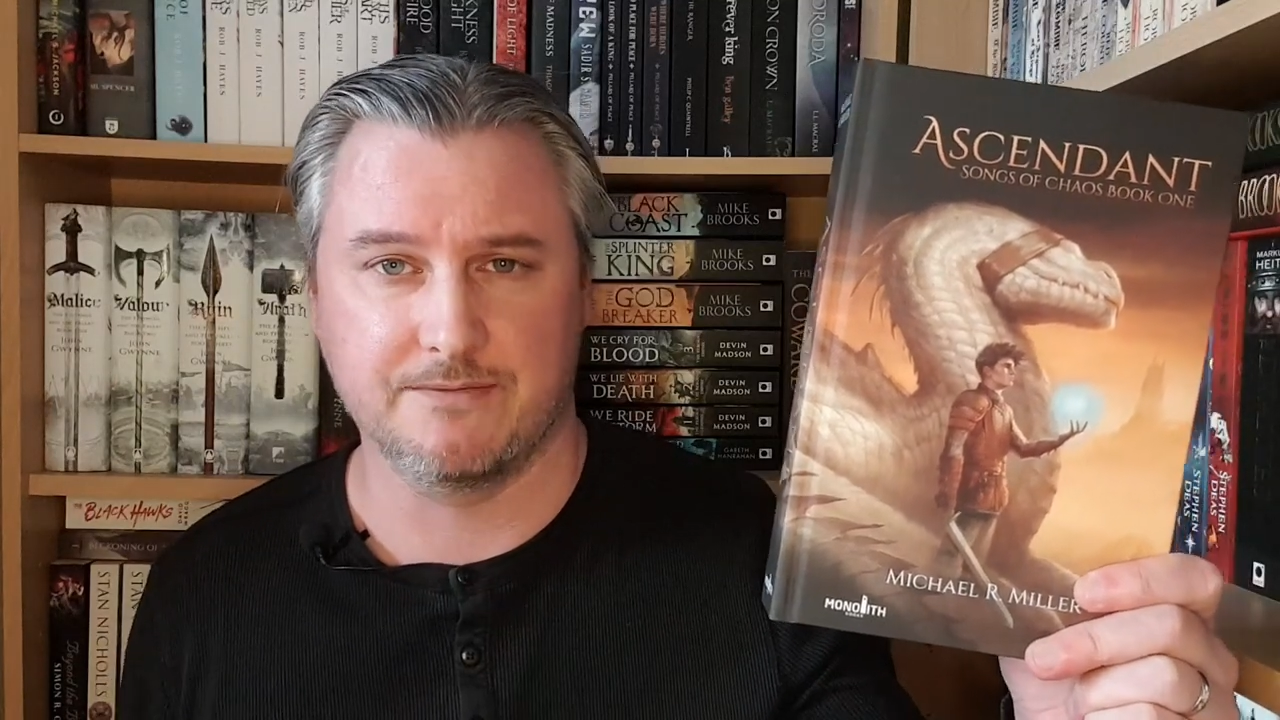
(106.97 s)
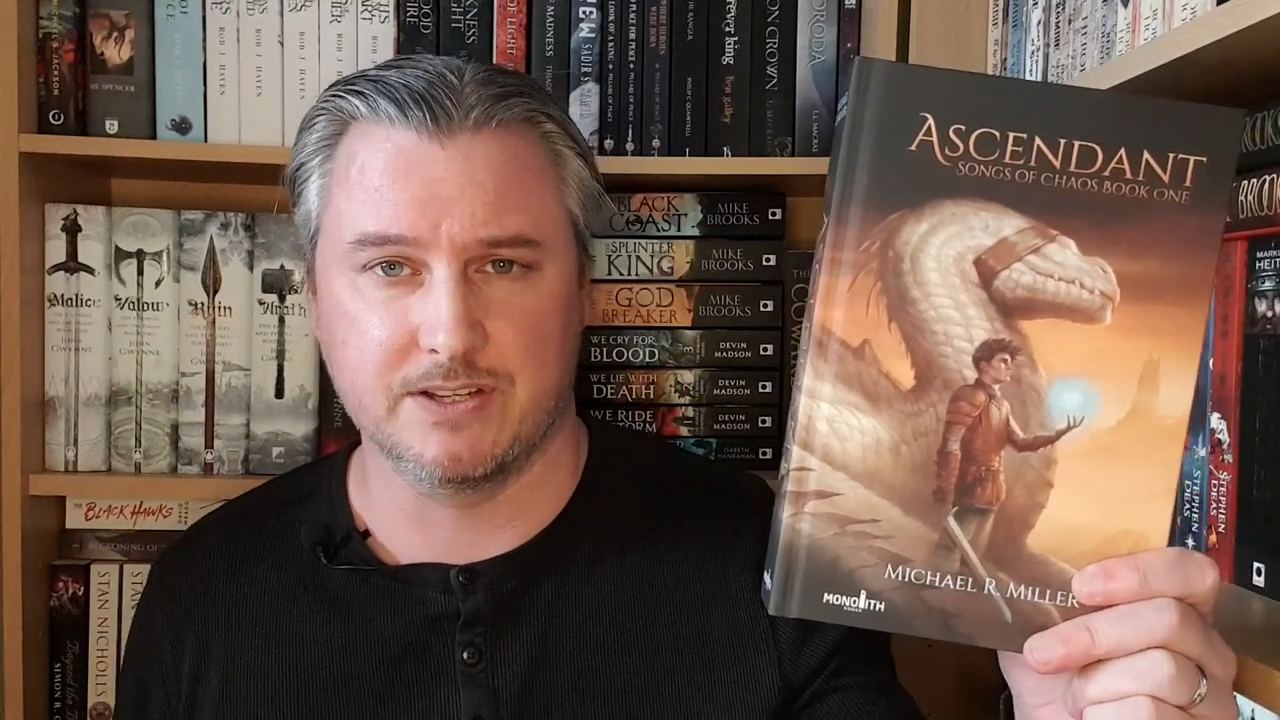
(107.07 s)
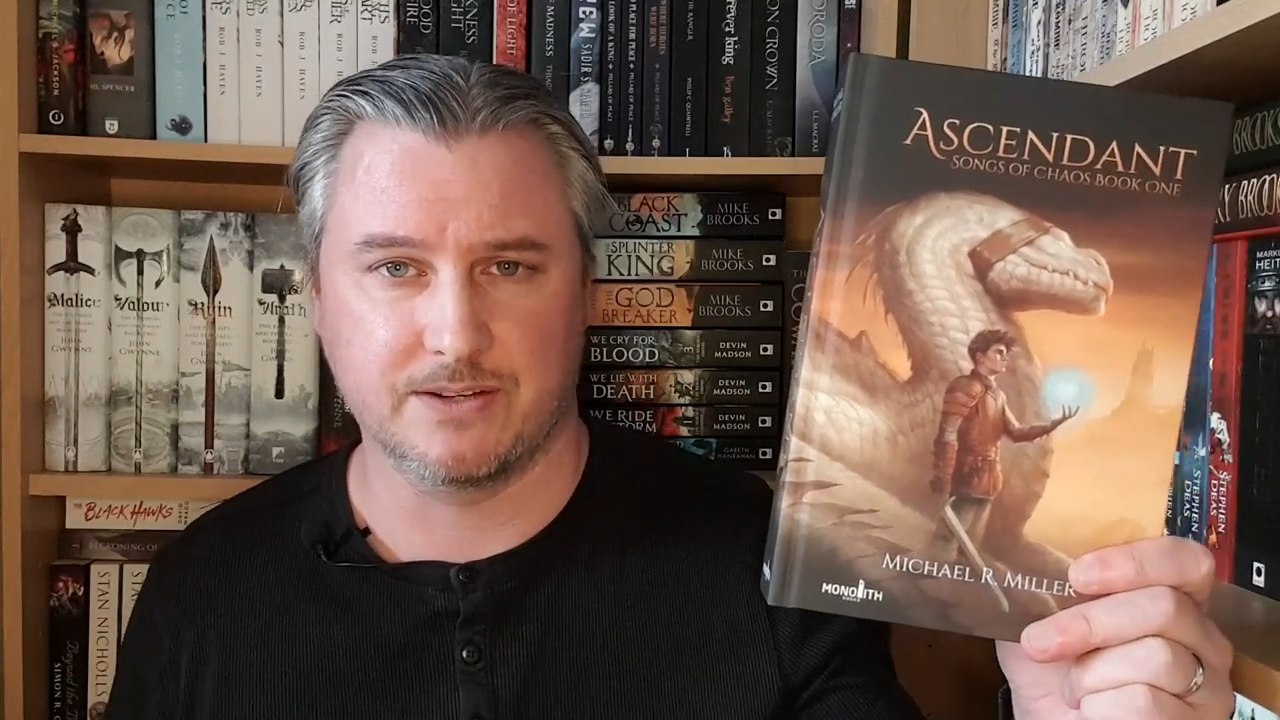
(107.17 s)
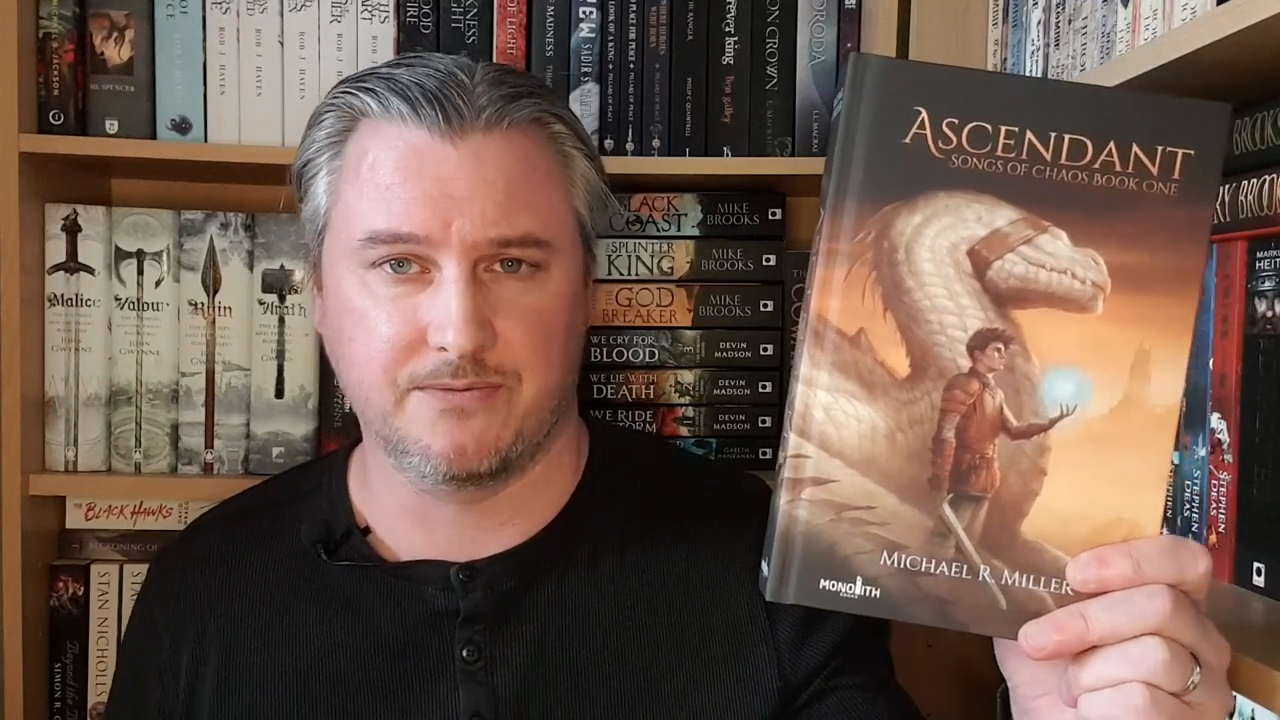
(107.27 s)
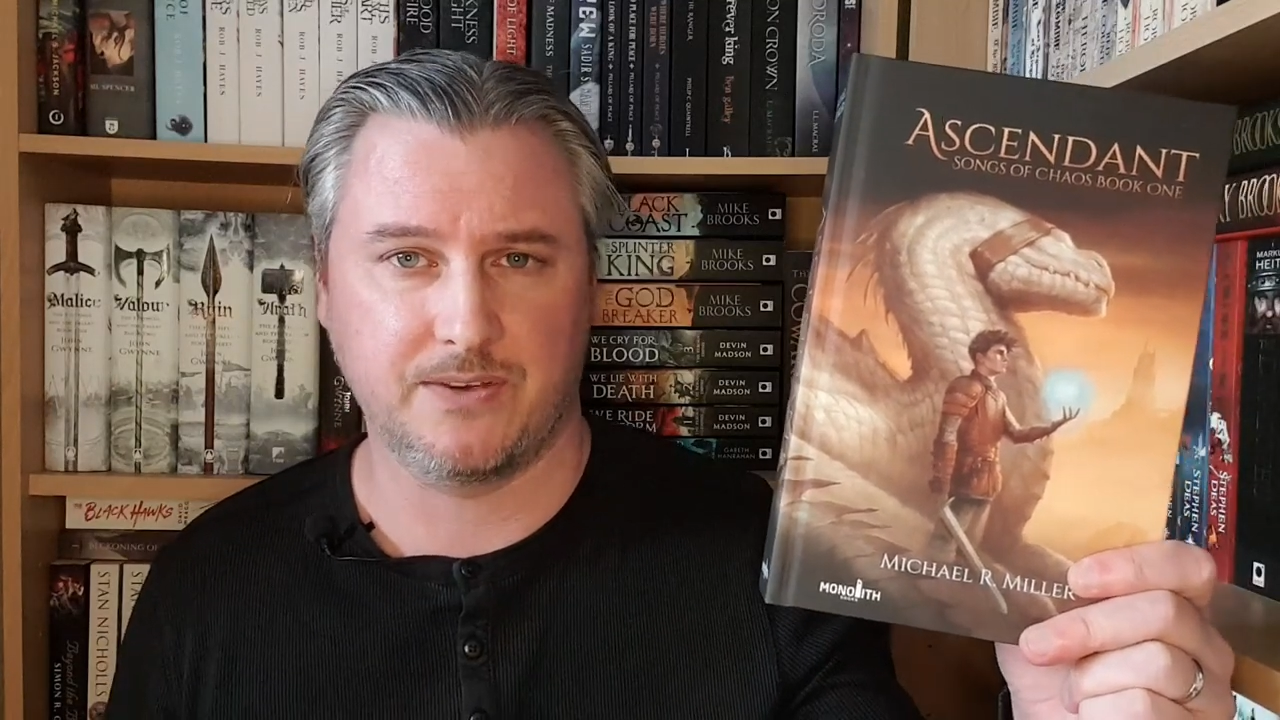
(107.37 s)

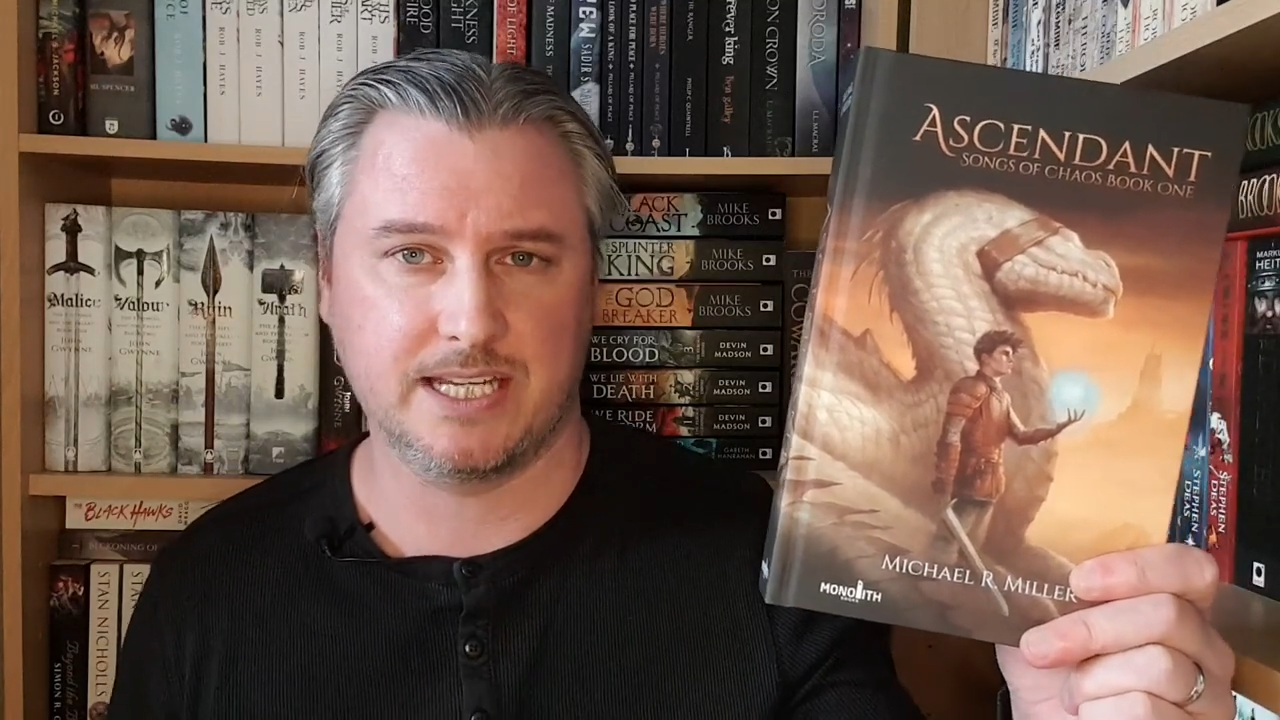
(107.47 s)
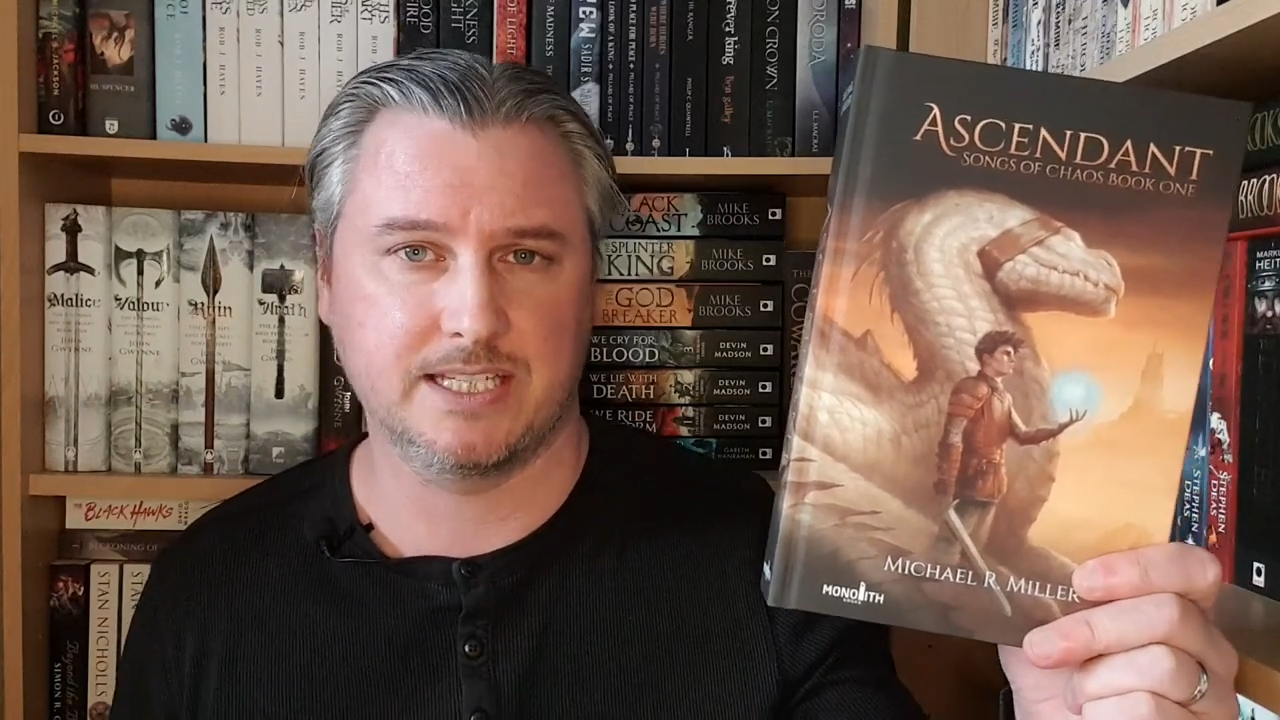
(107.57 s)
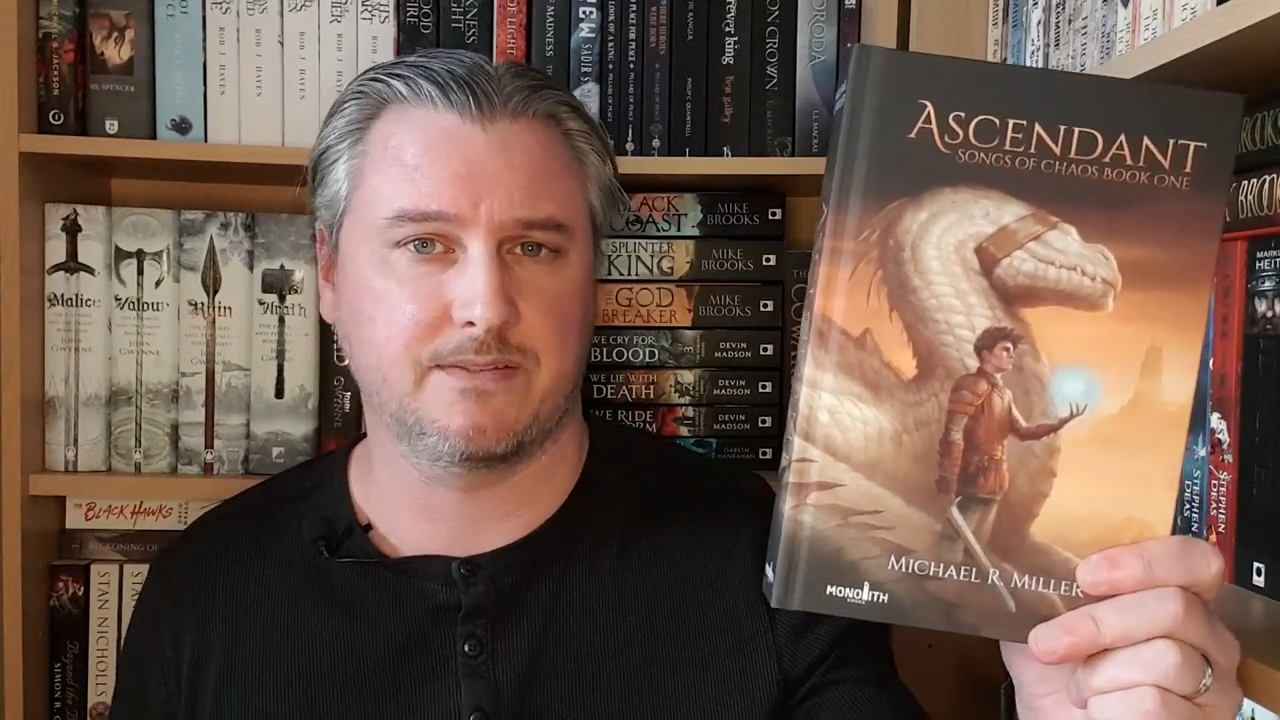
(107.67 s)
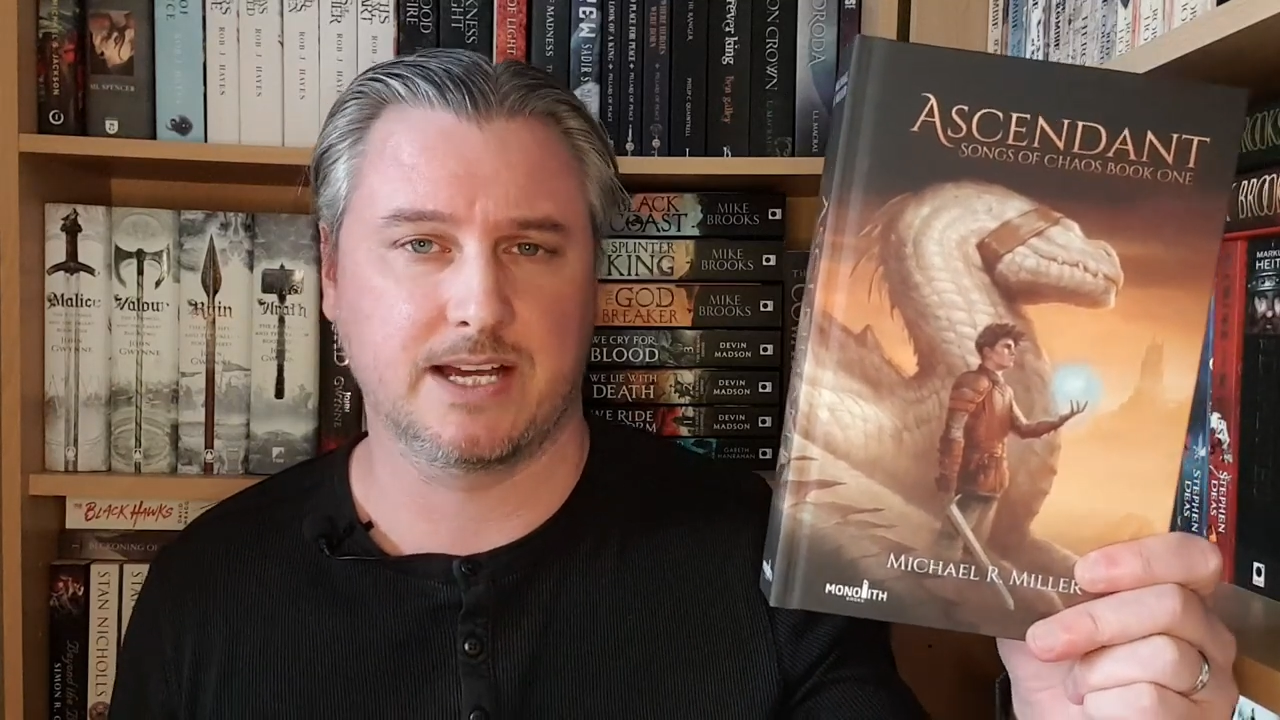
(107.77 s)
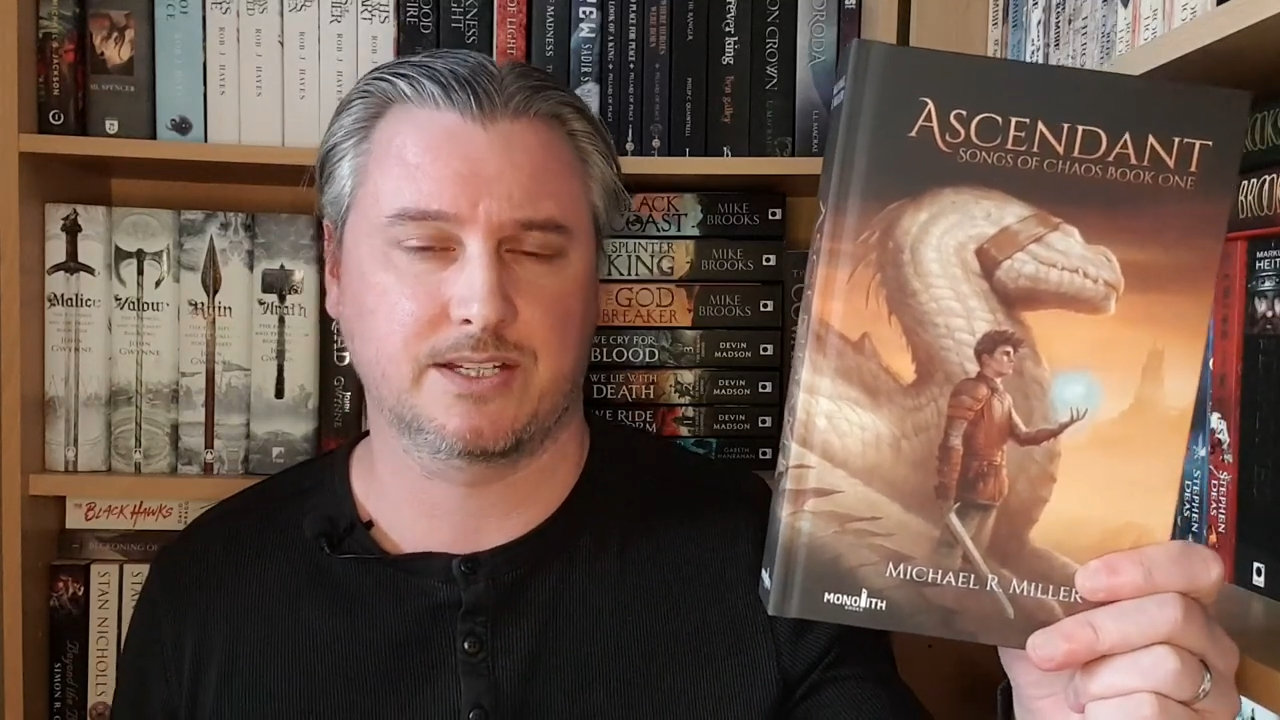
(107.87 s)
There's a
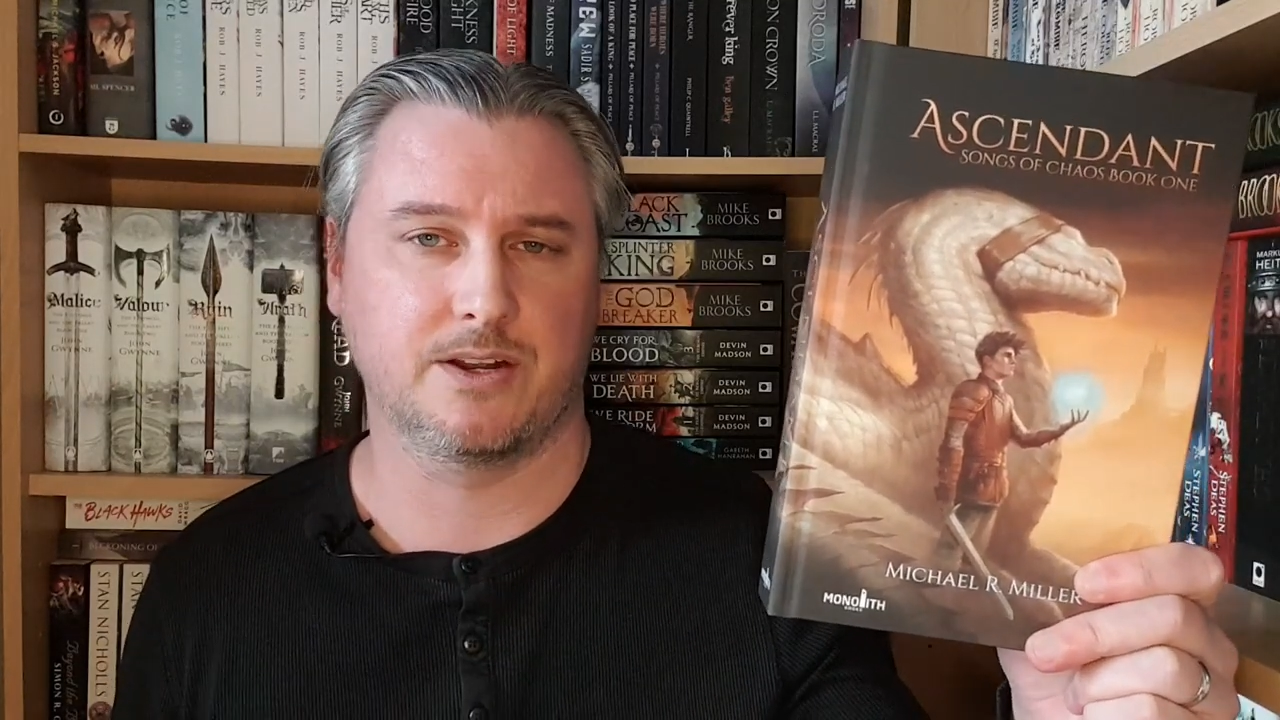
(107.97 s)
feast that's